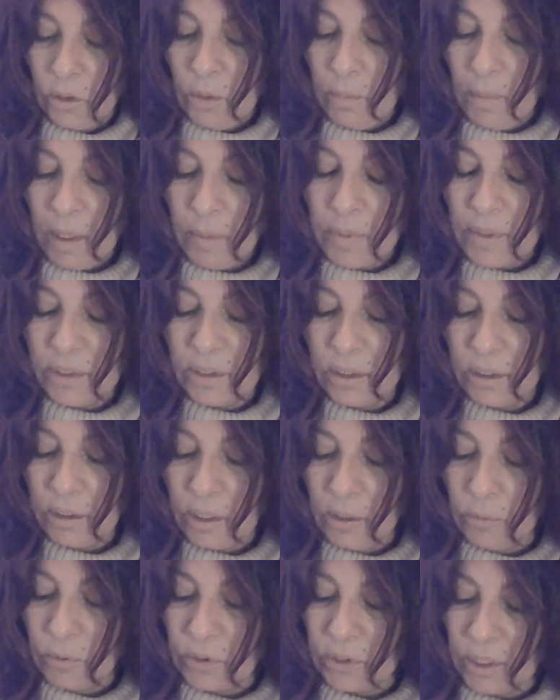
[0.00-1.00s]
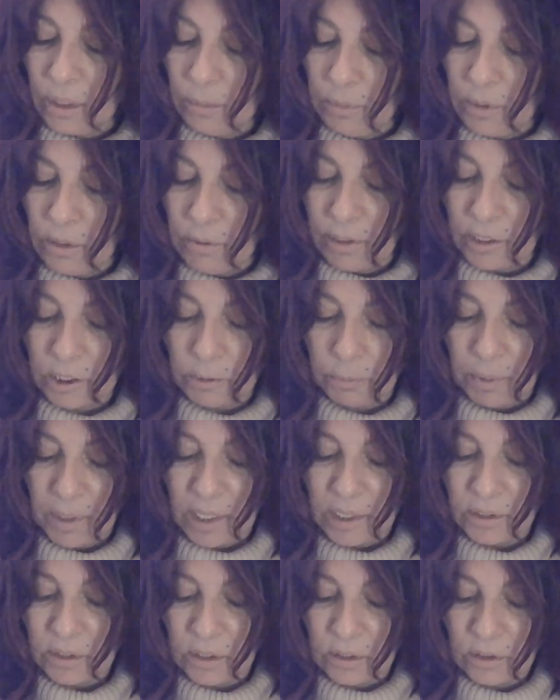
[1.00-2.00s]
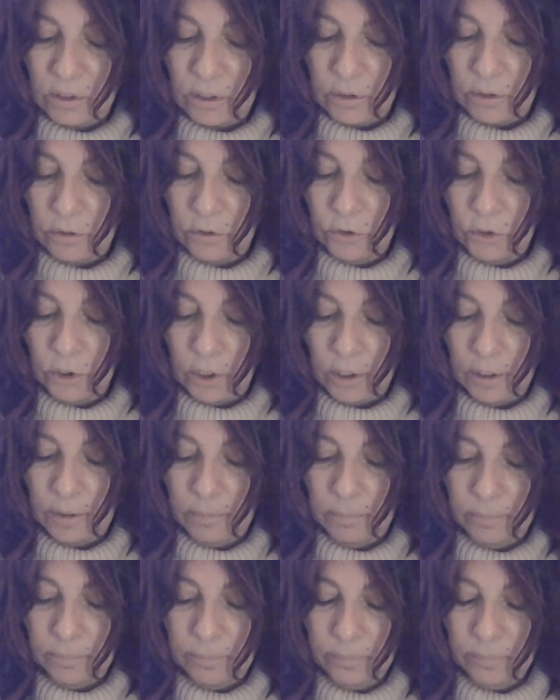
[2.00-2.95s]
You may be dealing with somebody who has Pisces in their chart.